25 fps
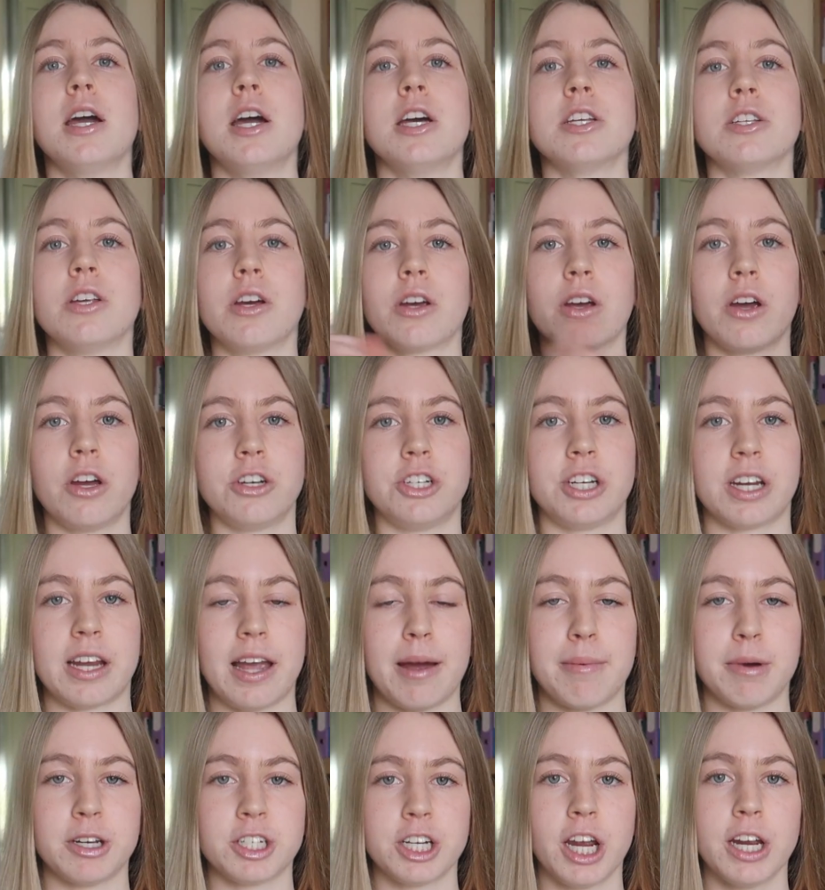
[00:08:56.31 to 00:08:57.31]
So go check
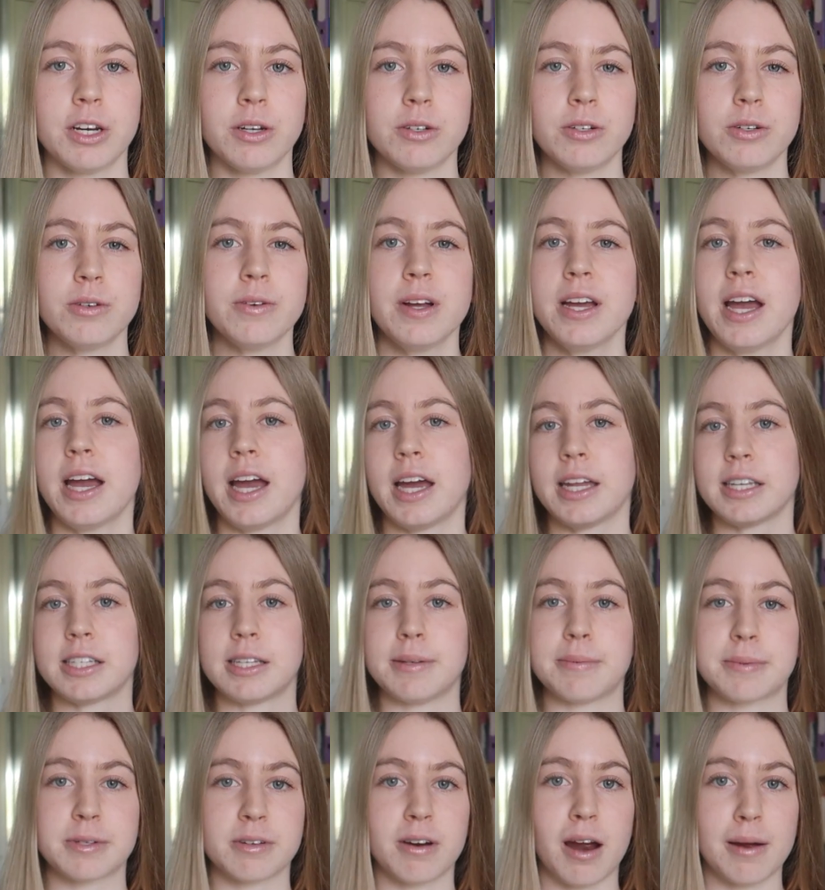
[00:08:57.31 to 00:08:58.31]
out my channel and
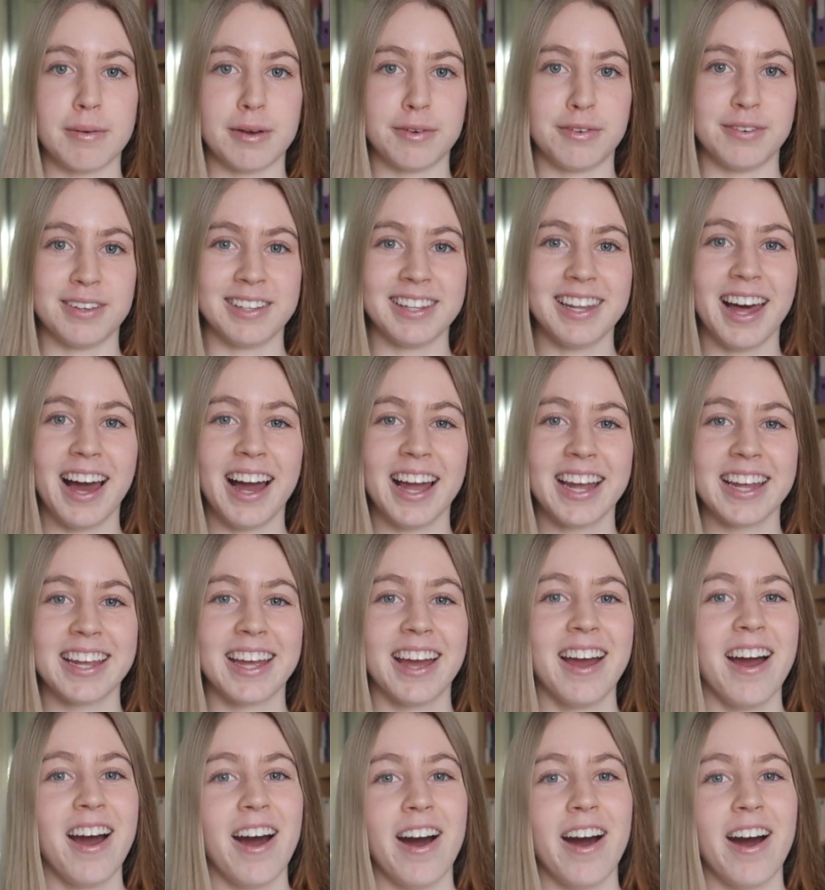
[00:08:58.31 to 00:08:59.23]
subscribe if you like.